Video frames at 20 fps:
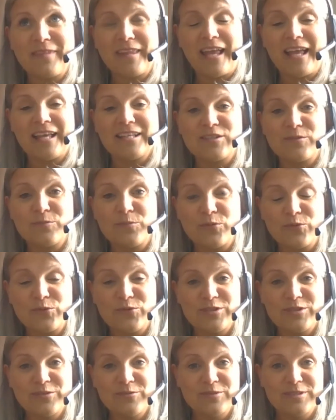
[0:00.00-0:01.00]
I suppose
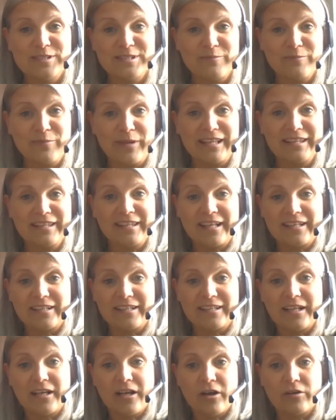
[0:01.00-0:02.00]
it was a big
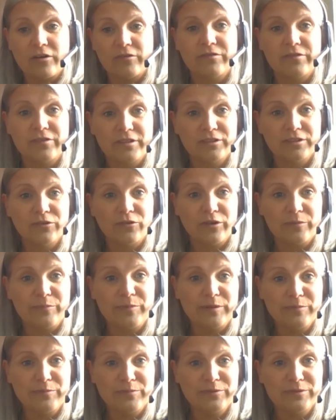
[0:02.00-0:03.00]
learning curve for a lot of
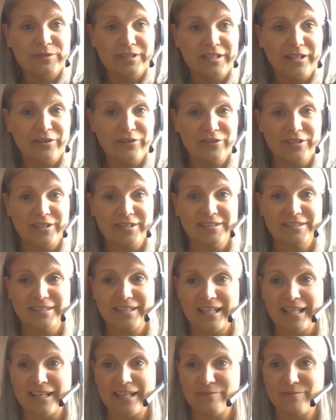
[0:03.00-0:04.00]
people in our
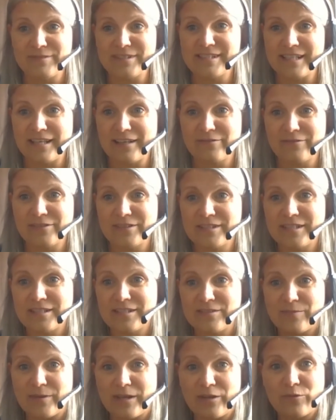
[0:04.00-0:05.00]
um, service as
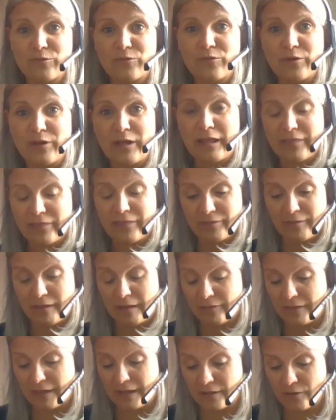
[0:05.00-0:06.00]
well. I, I,
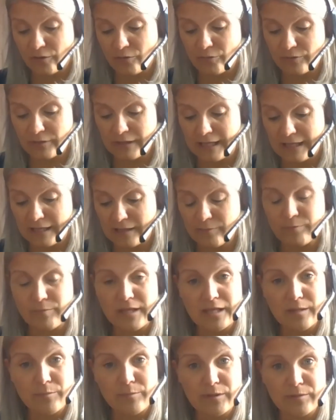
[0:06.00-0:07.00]
think, like me,
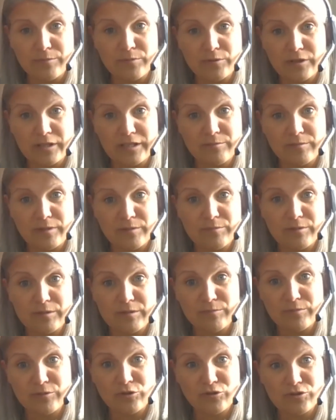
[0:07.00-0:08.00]
people had maybe
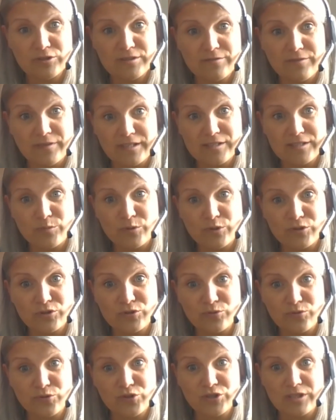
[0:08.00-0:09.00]
used Facebook
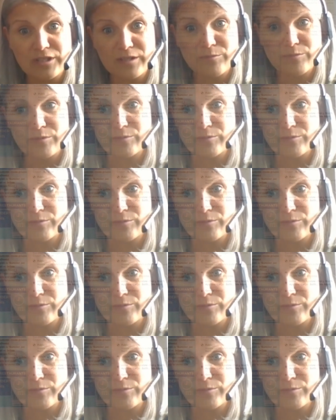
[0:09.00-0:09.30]
socially, but